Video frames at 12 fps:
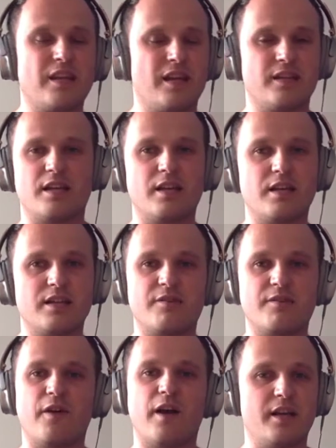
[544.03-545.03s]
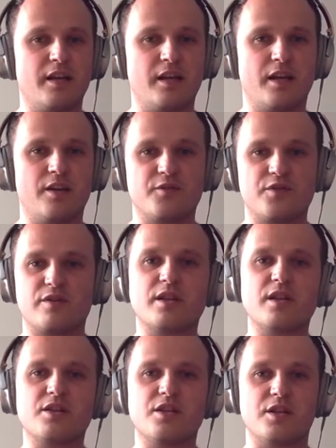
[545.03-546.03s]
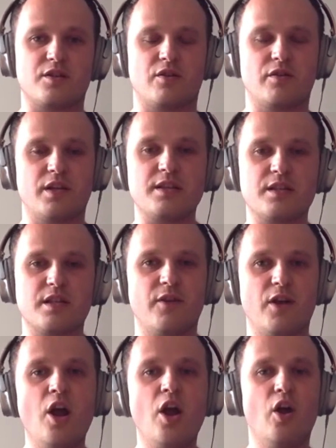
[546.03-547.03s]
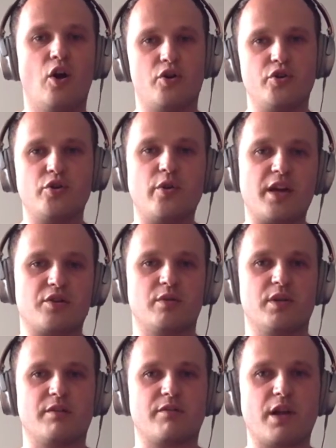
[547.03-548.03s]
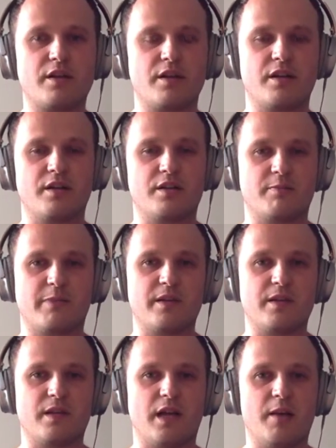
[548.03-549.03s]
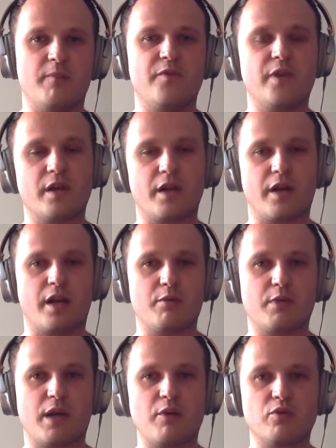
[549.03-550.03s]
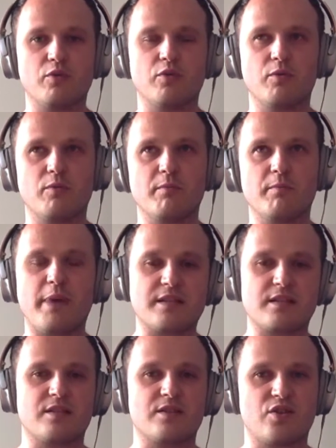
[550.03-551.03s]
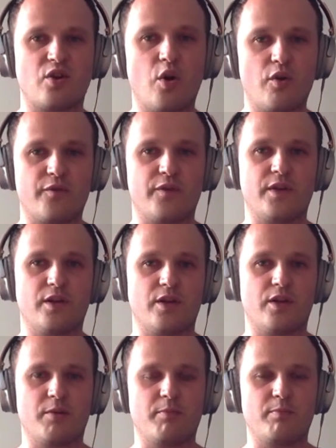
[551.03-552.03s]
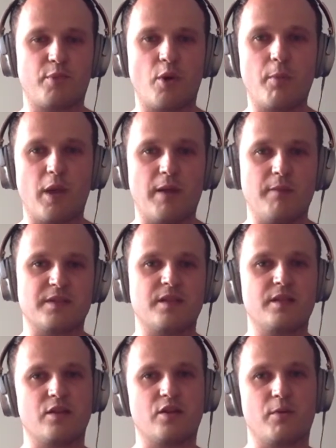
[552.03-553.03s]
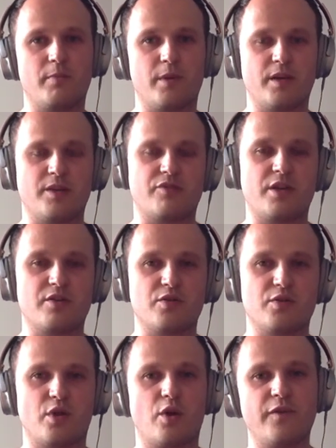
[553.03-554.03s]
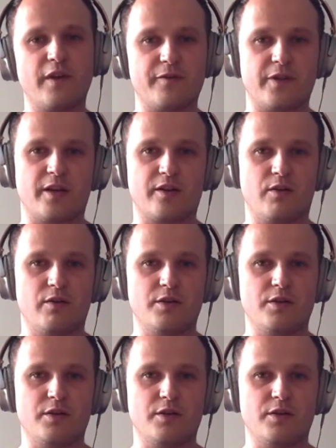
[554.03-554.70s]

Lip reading: and defining kind of strategies on this level? Or do you actually rather spend time figuring out how to best solve the problems that the company tries to solve with technology?